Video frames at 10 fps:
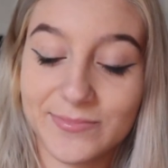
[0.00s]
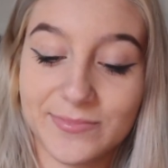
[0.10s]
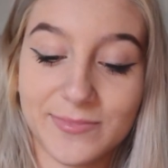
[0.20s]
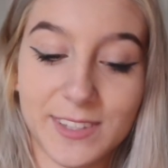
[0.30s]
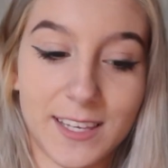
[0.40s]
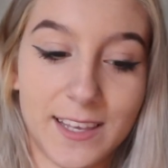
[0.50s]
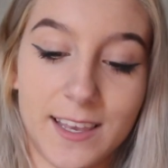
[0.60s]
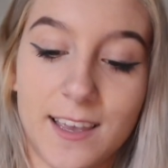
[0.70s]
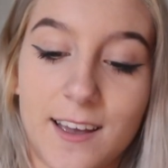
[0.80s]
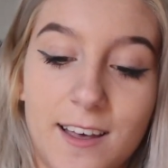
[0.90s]

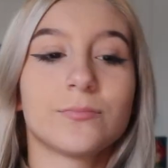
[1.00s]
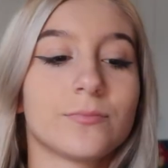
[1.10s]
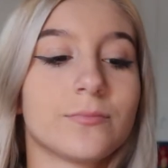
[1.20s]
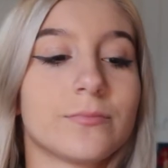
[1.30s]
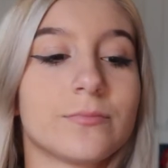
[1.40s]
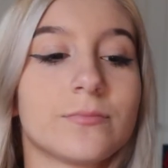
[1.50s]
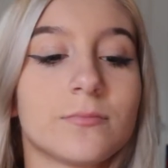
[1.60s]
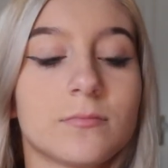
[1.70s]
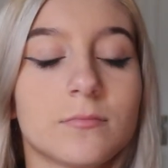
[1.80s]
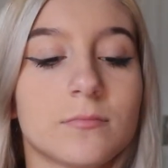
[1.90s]

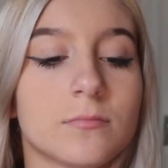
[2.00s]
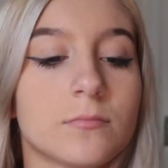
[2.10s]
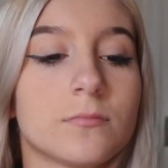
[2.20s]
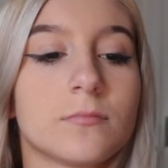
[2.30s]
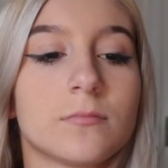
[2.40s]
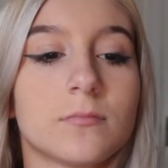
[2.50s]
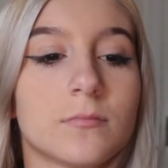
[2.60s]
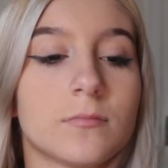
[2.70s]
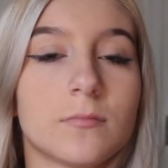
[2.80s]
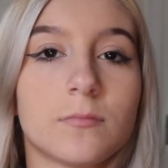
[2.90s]

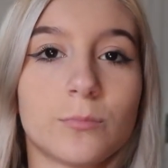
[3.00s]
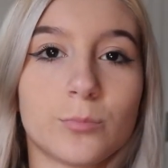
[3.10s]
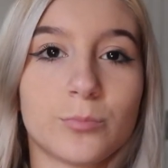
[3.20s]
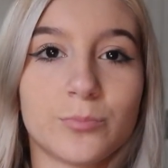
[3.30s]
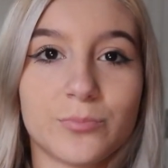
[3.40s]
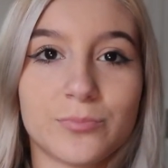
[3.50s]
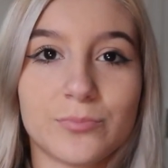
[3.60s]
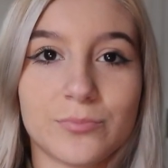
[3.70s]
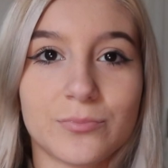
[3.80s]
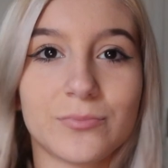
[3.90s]

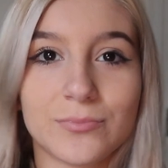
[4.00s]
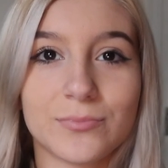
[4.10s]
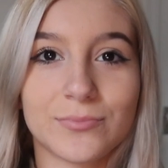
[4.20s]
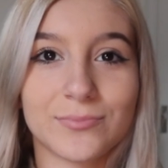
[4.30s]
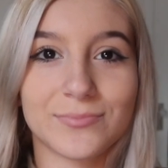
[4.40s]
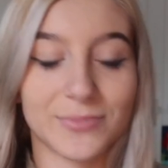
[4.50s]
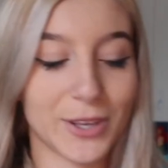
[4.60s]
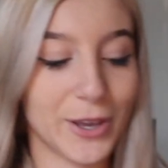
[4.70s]
Nothing is said.